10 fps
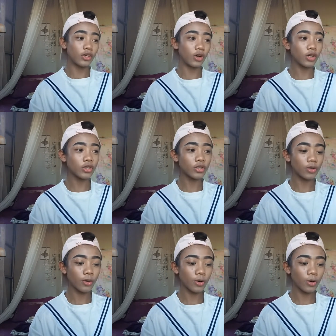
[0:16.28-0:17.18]
no?
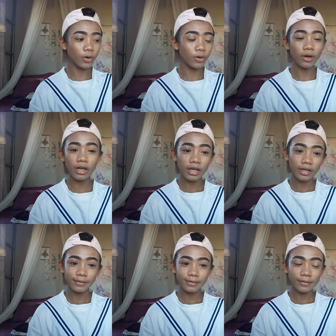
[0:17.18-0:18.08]
So
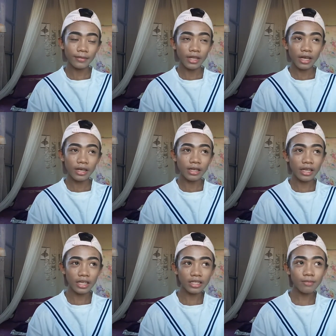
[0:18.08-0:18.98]

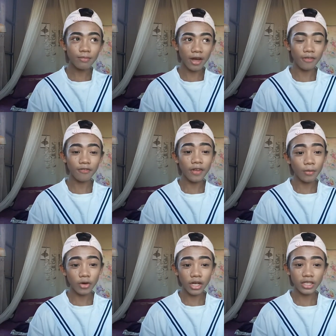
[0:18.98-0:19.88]
it's my
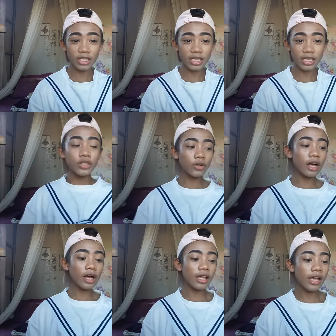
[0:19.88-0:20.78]
favorite. So
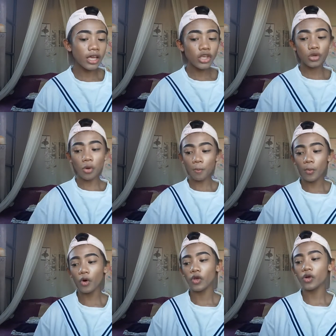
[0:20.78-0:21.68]
gagayahin ko
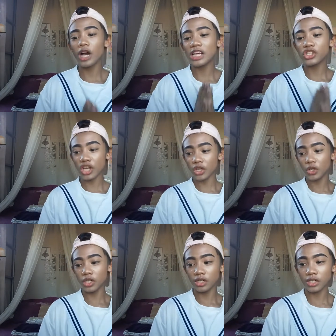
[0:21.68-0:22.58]
po yung eyeshadow
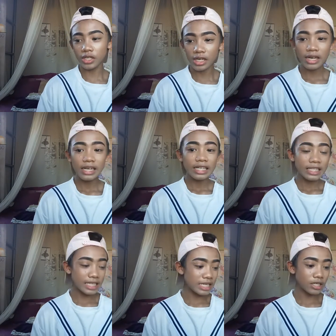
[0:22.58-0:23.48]
look
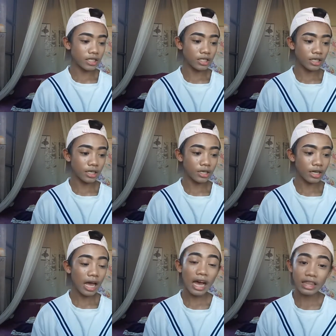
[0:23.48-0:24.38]
ni
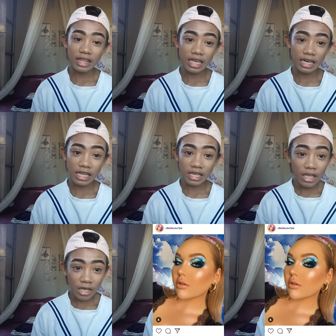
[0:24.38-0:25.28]
ate ni
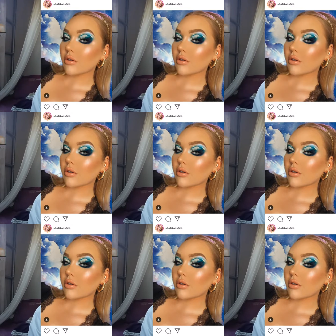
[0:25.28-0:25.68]
Kim,